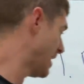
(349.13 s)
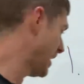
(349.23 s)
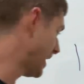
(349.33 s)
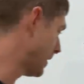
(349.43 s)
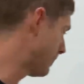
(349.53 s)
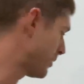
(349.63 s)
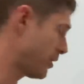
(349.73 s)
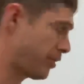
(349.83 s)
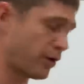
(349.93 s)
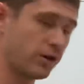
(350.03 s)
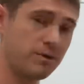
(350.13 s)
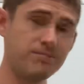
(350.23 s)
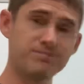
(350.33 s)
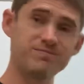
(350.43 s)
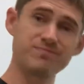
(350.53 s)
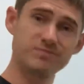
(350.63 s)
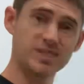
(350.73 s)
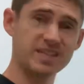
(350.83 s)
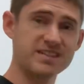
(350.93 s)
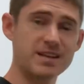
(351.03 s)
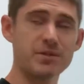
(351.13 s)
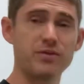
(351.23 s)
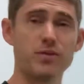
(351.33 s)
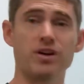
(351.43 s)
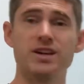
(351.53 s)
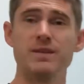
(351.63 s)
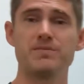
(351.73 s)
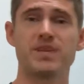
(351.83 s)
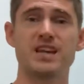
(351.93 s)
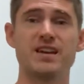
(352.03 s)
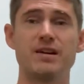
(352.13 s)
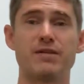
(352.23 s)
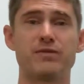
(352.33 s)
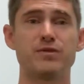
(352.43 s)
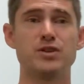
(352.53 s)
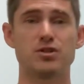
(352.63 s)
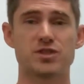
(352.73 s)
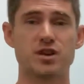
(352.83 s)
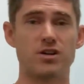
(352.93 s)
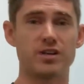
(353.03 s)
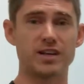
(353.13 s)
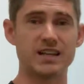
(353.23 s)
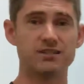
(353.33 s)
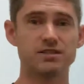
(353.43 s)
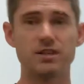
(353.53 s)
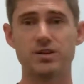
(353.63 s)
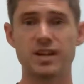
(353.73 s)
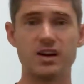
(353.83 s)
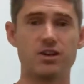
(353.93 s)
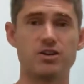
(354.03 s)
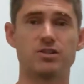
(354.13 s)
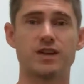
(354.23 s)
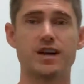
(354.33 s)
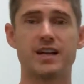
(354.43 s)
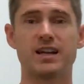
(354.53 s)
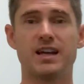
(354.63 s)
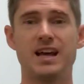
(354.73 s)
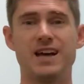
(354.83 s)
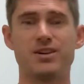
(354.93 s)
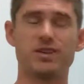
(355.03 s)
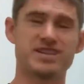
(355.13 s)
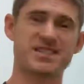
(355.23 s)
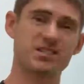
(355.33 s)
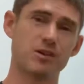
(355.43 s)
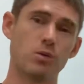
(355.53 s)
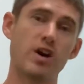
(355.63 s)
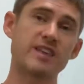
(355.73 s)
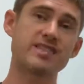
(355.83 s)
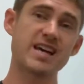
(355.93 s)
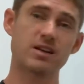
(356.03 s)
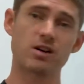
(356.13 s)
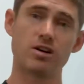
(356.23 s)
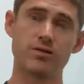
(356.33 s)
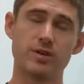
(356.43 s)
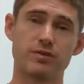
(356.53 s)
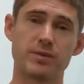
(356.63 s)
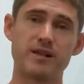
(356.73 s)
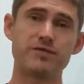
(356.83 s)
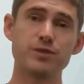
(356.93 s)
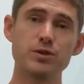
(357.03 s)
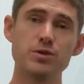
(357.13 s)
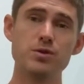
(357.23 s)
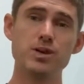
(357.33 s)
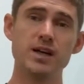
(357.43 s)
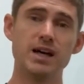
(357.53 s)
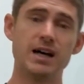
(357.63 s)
Third, like I said before, if you're starting to get low there and you're like, I don't necessarily want to take all of it from my food,